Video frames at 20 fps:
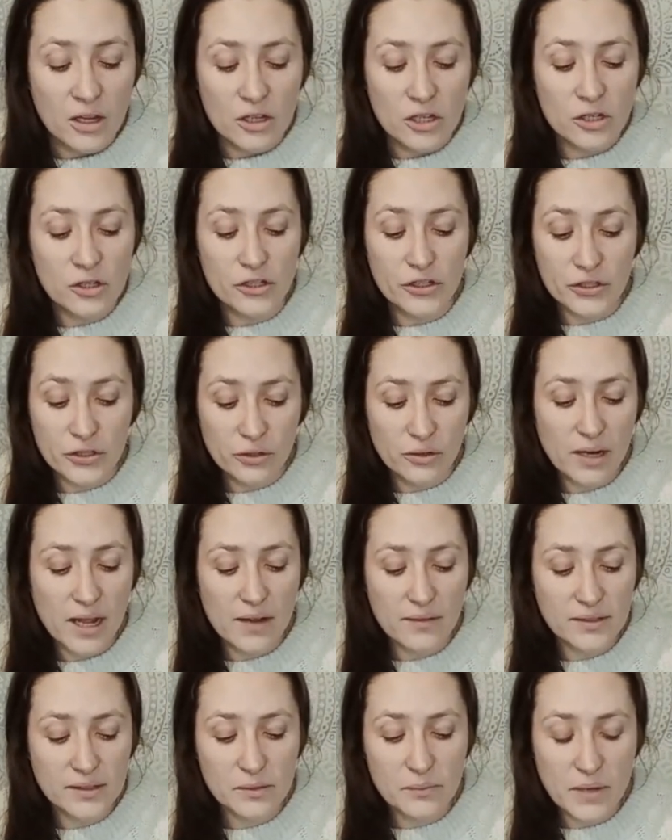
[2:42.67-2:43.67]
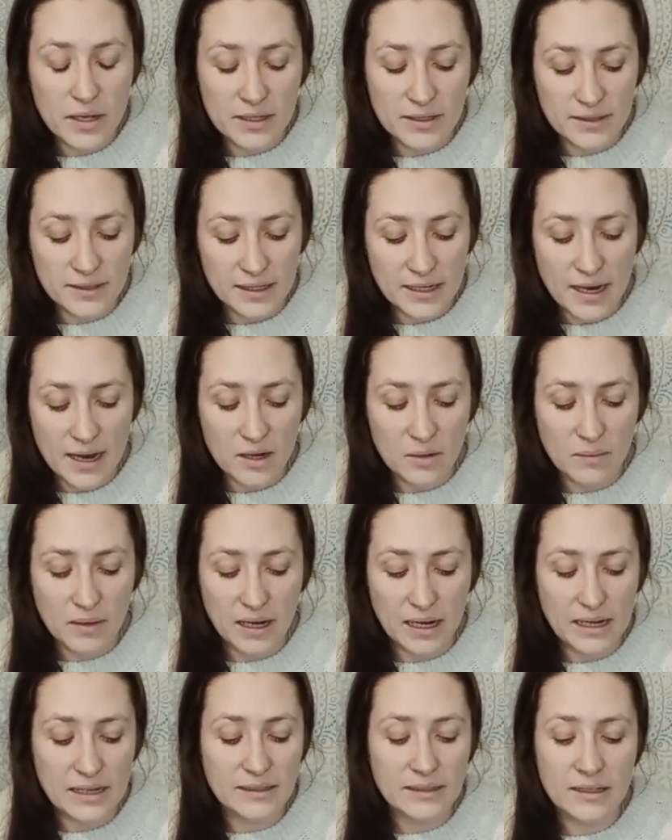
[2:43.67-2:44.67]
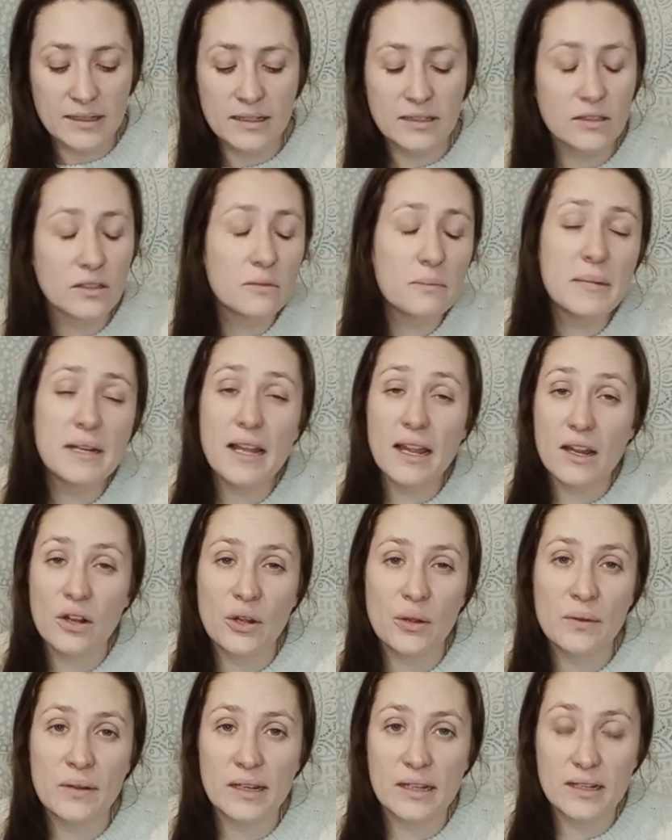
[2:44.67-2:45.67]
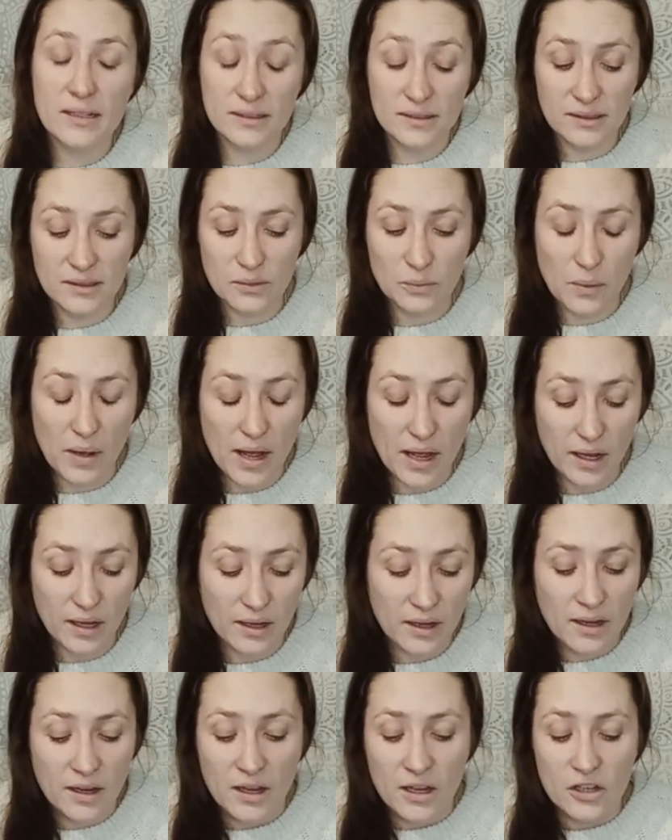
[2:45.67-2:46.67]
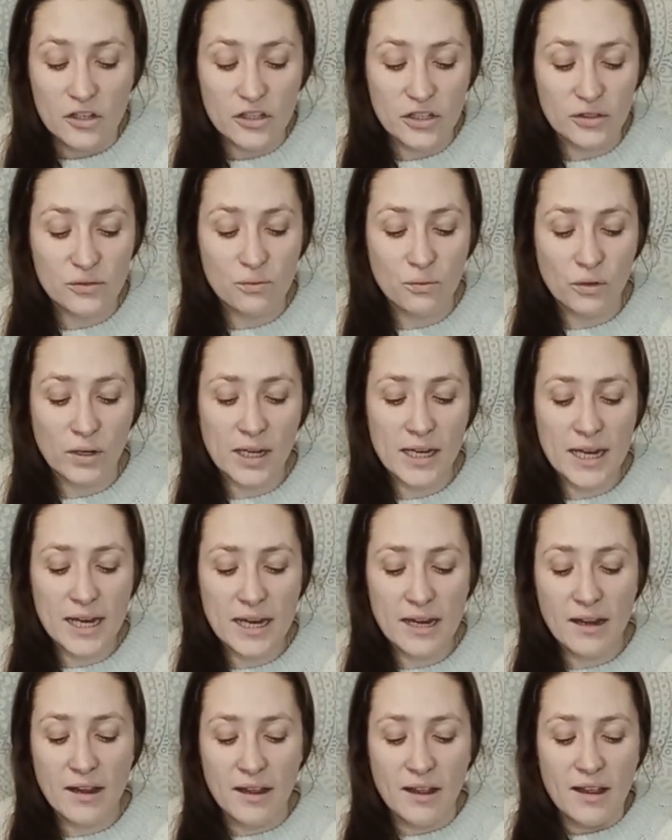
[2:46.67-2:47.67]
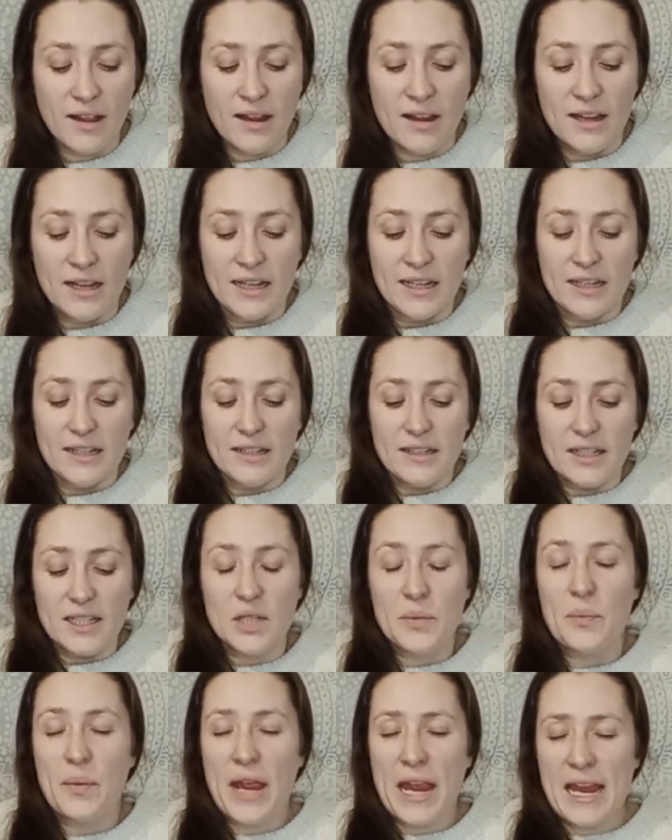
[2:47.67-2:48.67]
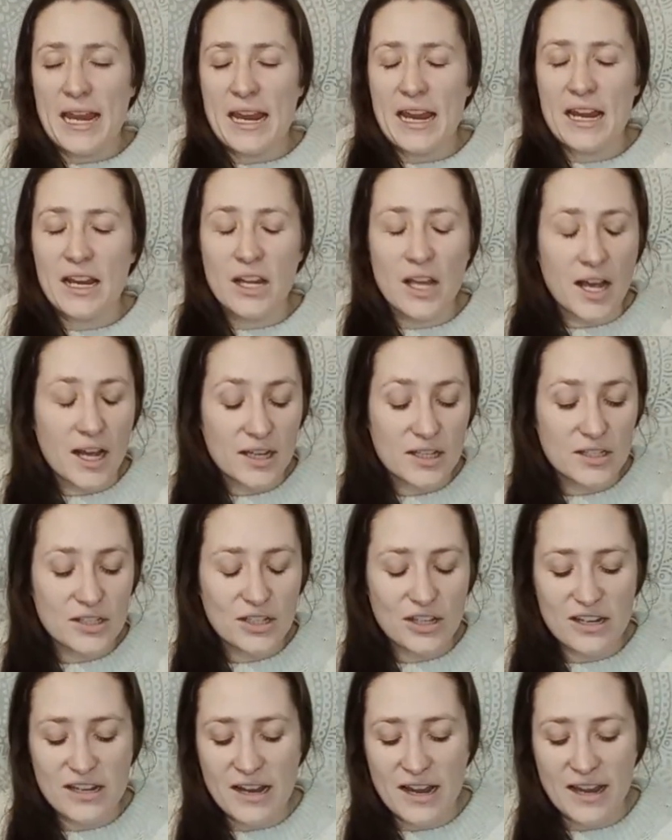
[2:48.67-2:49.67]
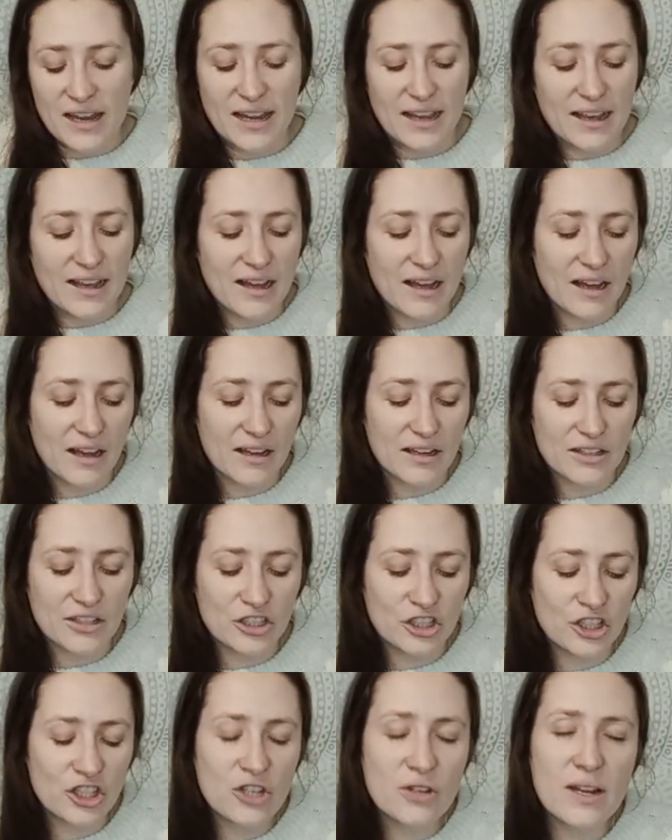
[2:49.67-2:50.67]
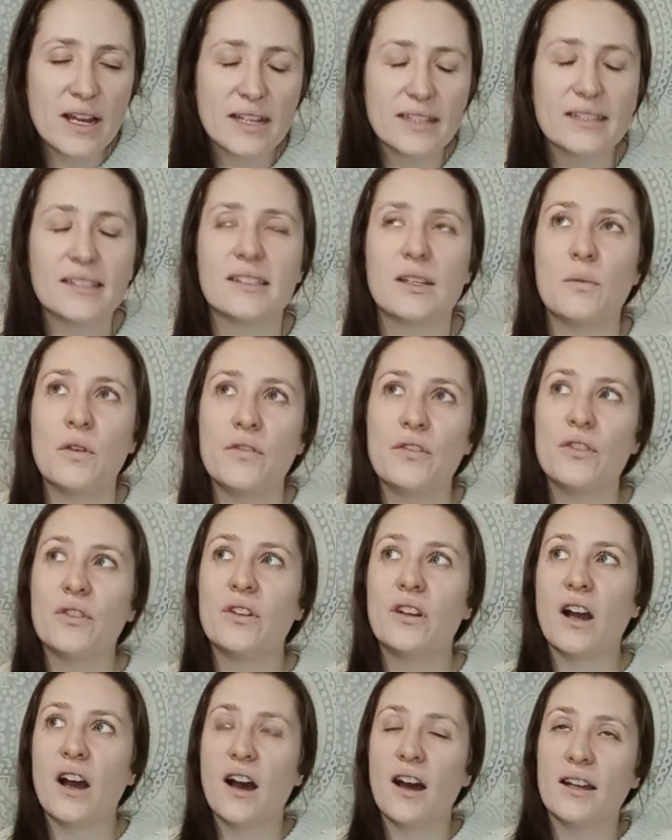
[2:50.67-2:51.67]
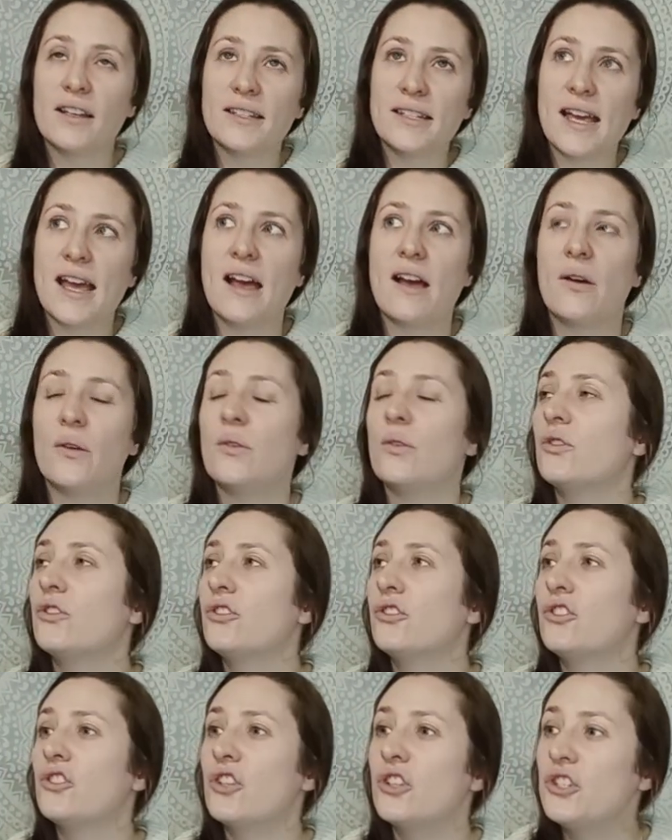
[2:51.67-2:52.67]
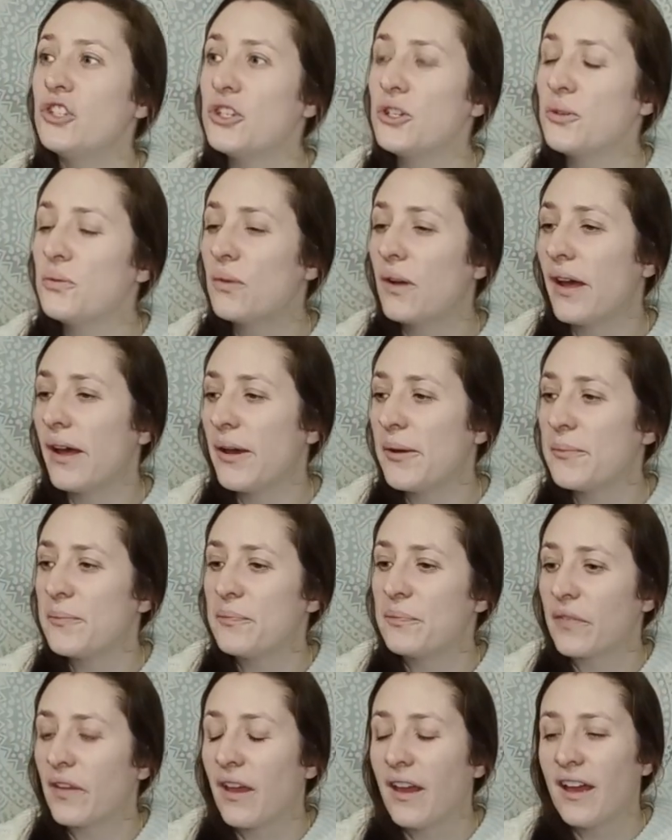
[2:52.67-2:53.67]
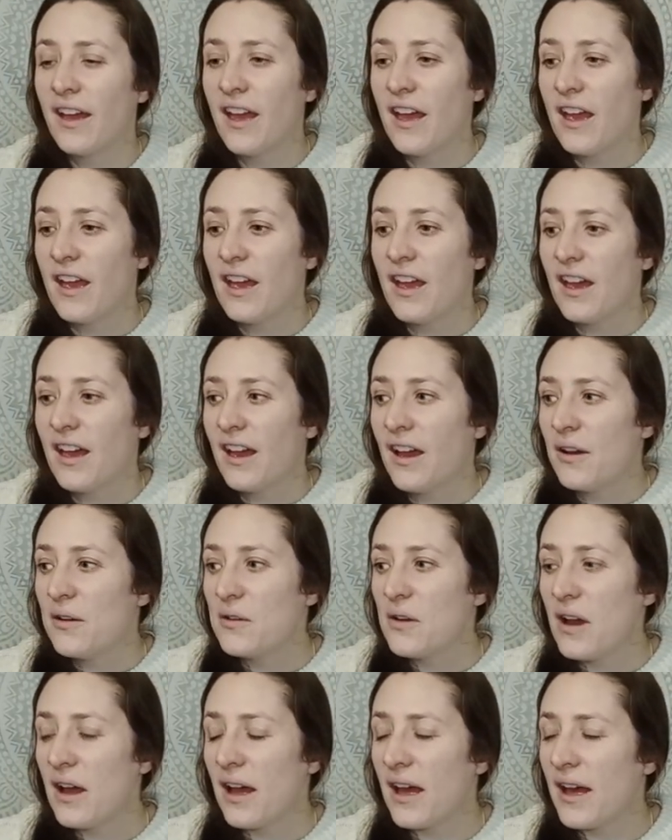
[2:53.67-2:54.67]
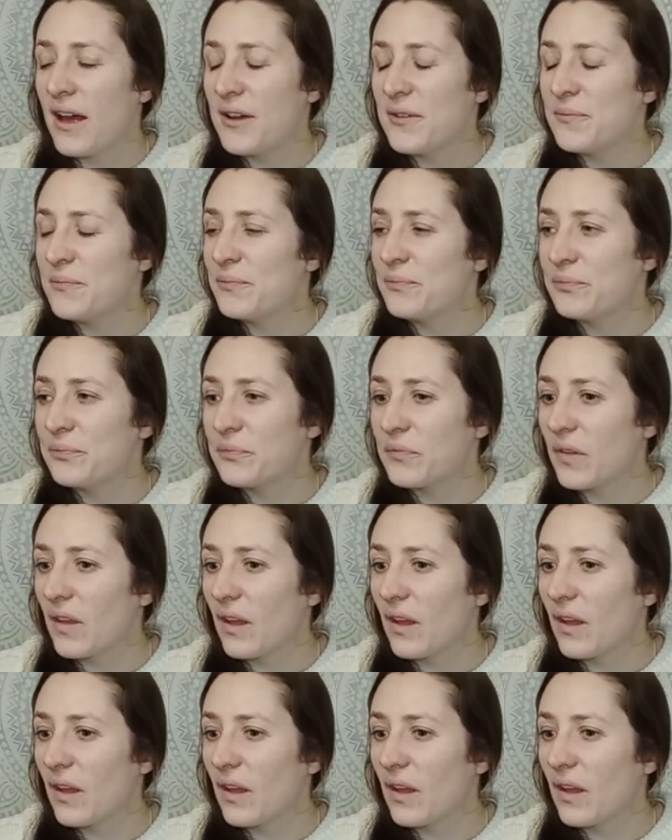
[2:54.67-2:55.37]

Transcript: You still have some unseen enemies, and this could be like loneliness as well. Just really debating, like, should you let some of your guard down, or should you lessen your